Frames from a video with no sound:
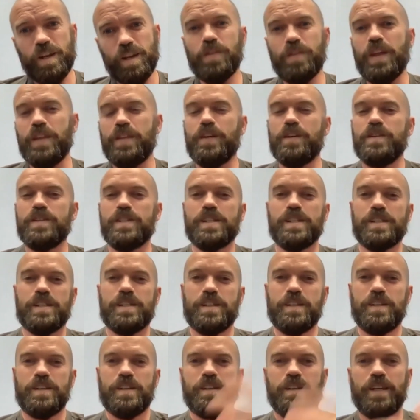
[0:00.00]
that
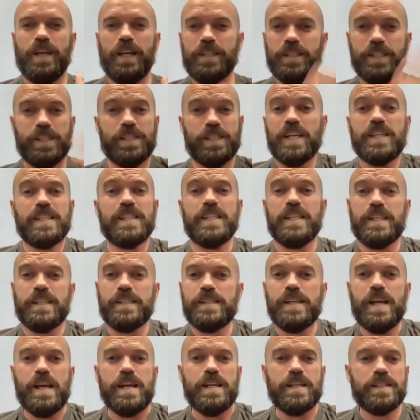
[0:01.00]
it just doesn't
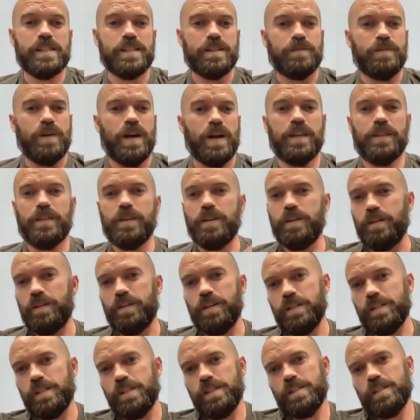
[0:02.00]
exist, right?
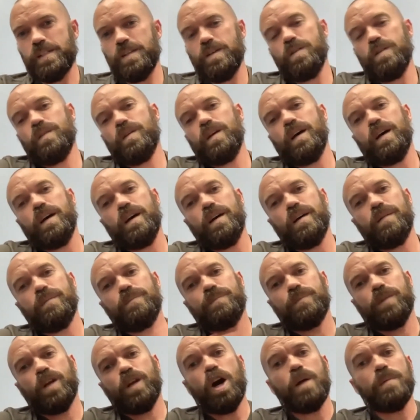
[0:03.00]
This is
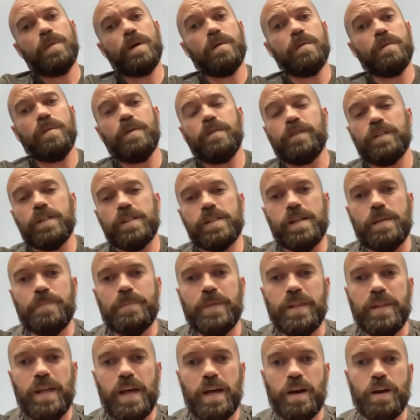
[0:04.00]
carbon removal is
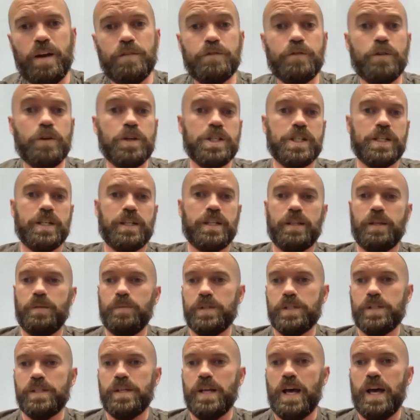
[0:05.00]
something that unfortunately
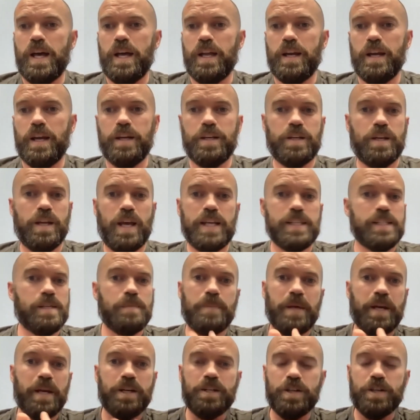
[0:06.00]

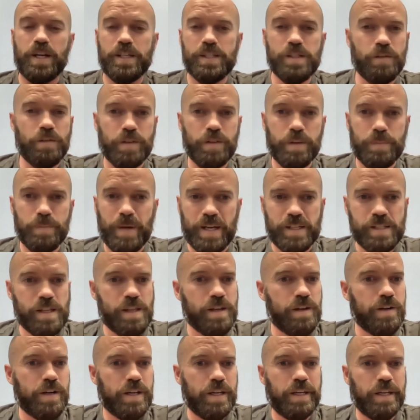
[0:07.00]
hasn't been addressed over the past
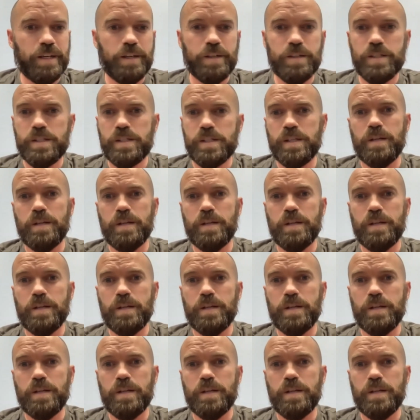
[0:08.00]
30 years